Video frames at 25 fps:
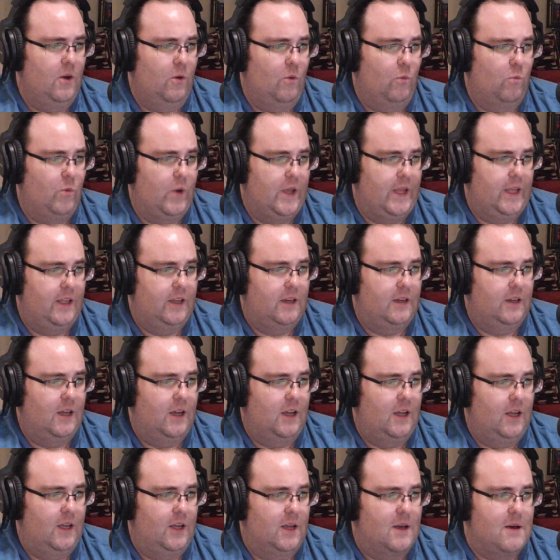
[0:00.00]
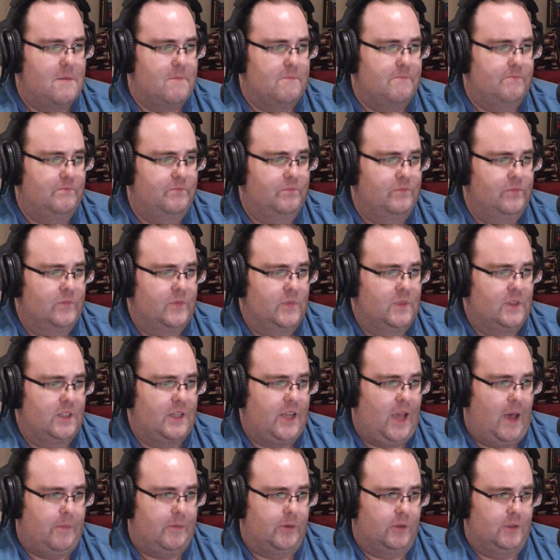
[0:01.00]
when
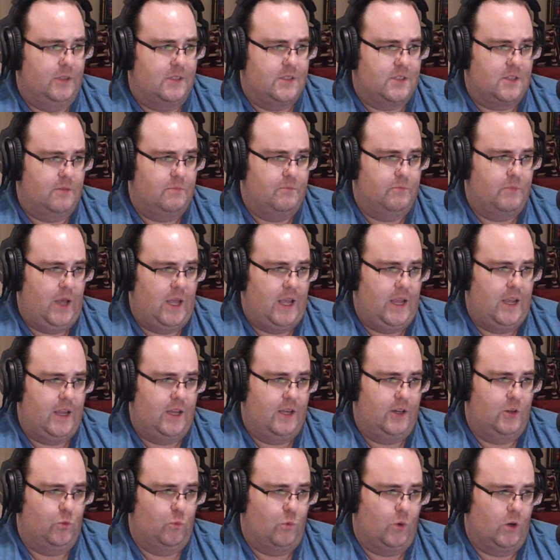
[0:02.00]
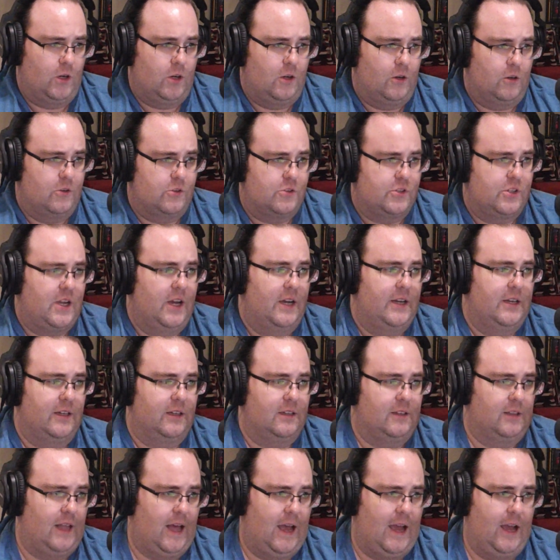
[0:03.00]
capitalism and workers kind of
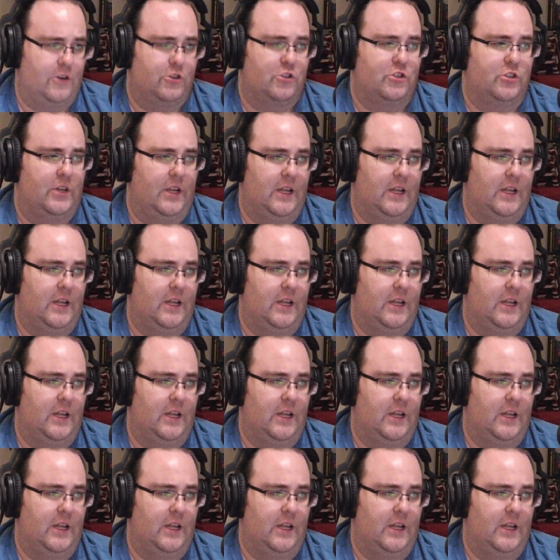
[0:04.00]
clash,